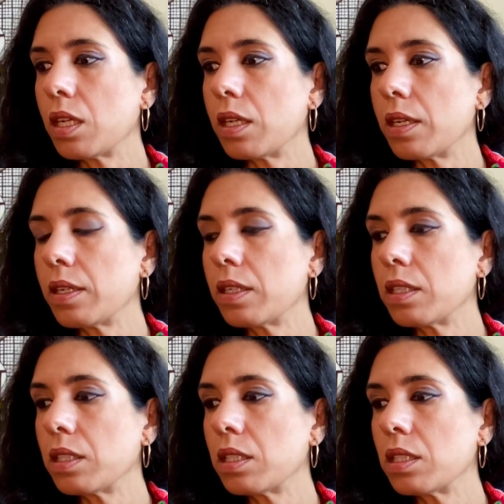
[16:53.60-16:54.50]

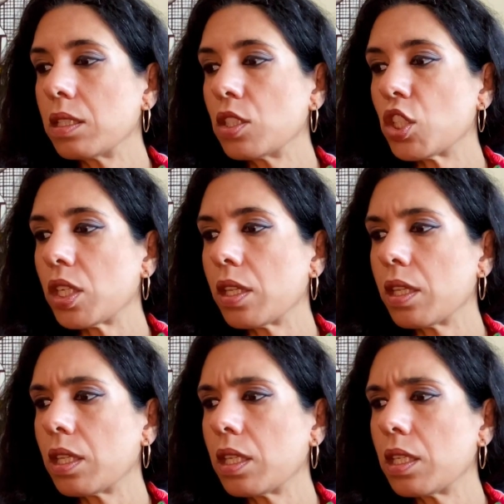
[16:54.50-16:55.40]
And other
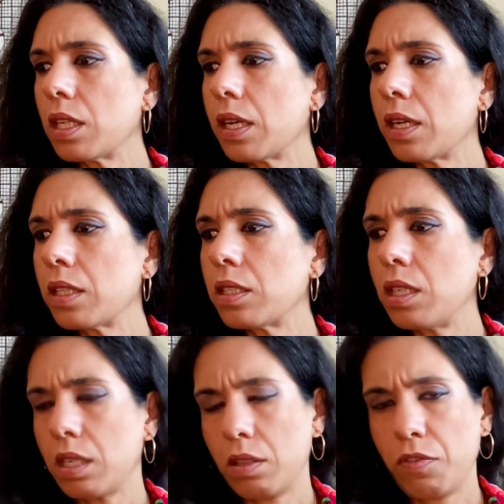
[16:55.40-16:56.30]
than that,
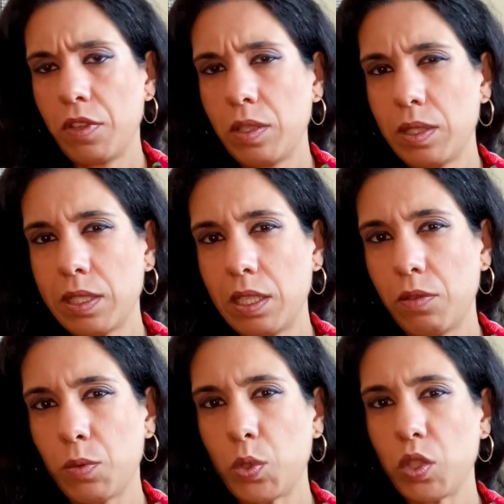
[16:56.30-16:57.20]
yeah, the fitted
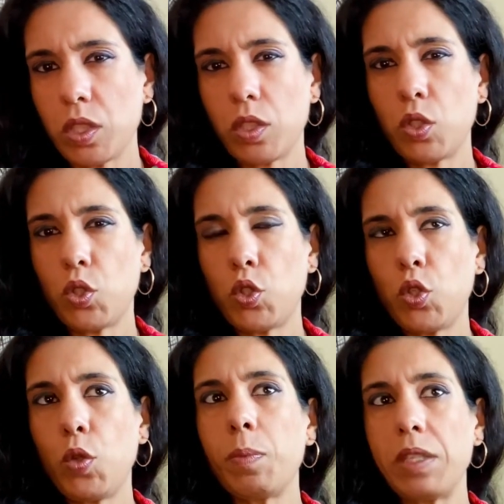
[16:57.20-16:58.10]
sleeves, which is a
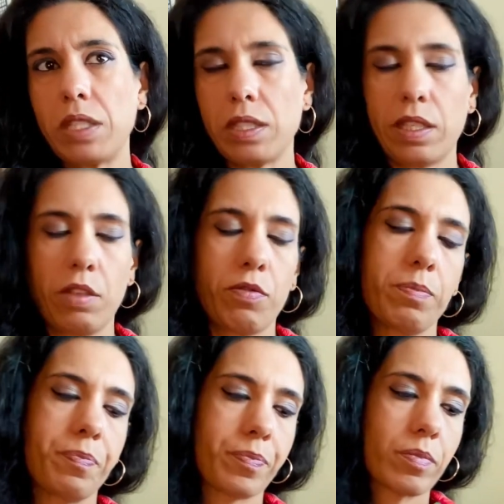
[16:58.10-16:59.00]
two-piece sleeve.
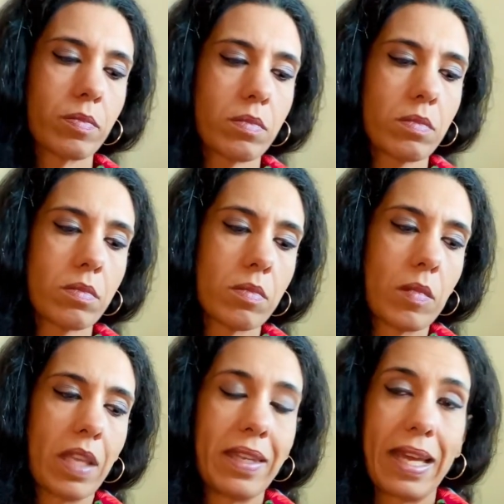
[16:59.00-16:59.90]

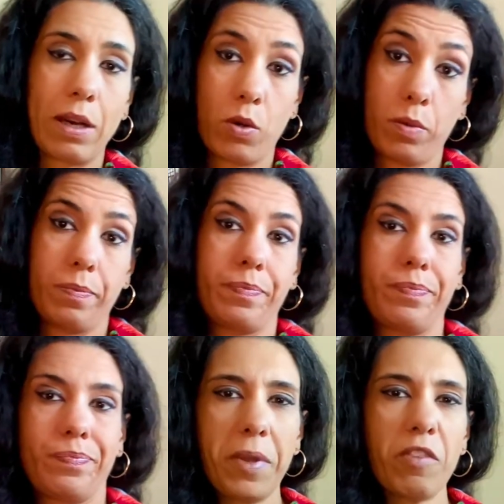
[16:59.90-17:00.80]
Now,
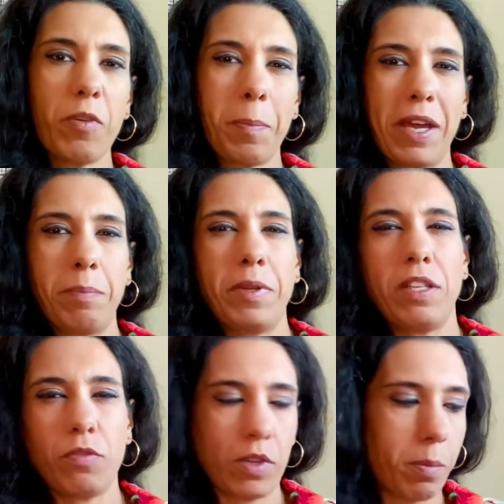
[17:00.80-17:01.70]
bit of a pet
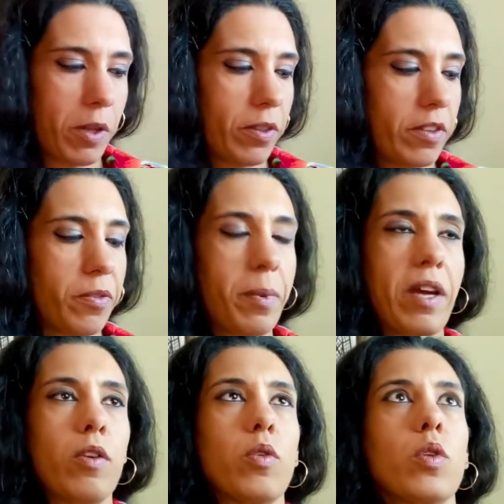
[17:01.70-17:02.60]
peeve about this
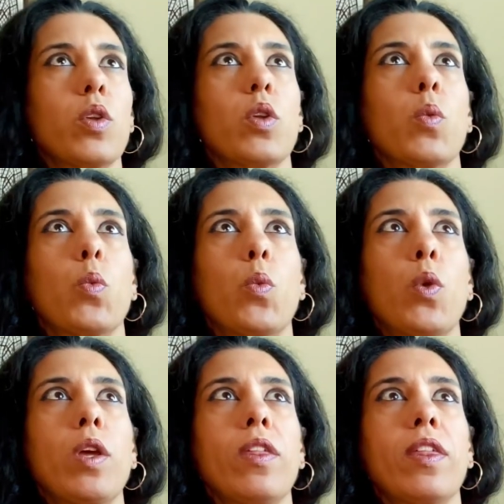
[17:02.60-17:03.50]
pattern
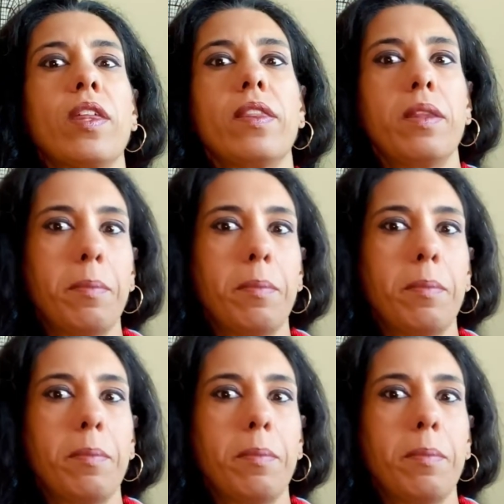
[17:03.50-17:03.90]
with the